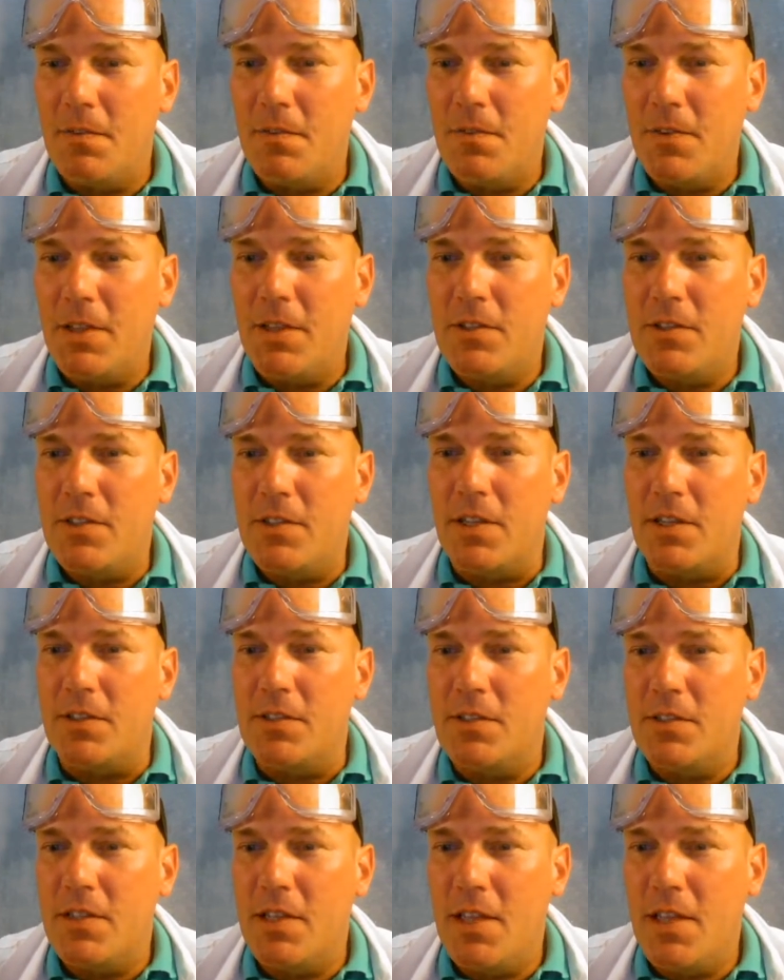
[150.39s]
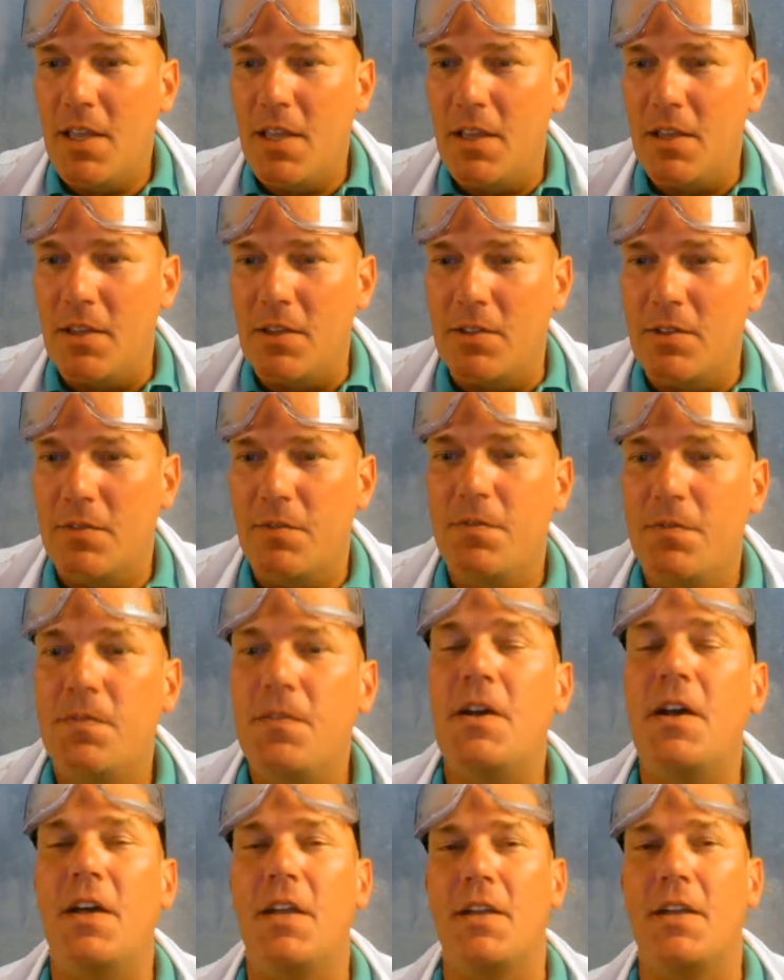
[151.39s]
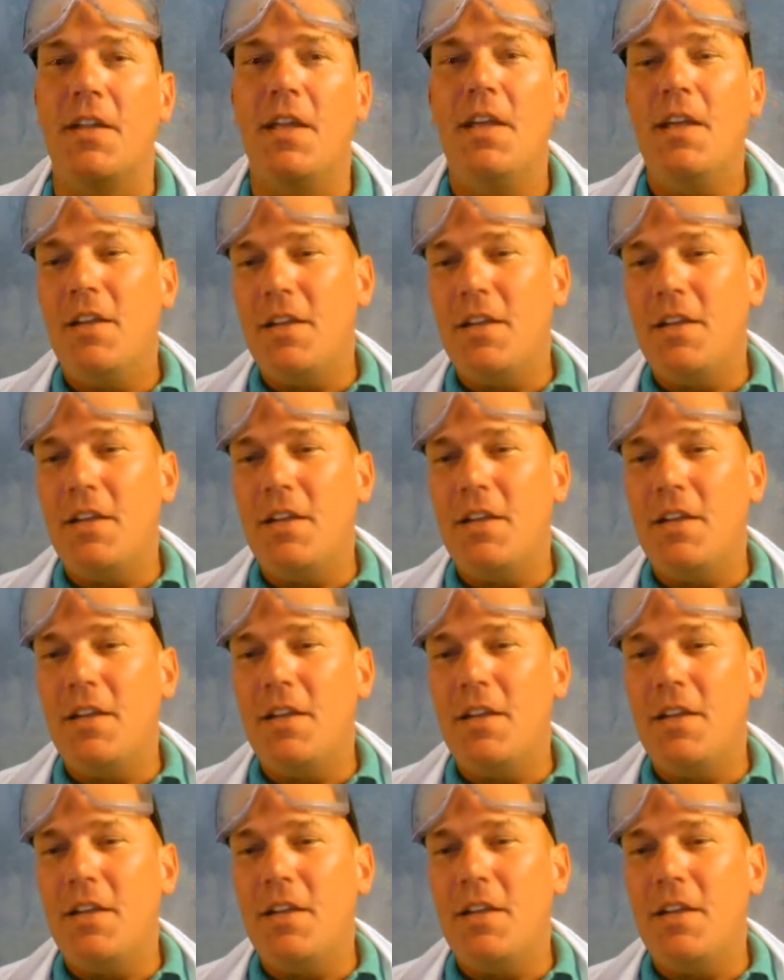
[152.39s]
physics is fun.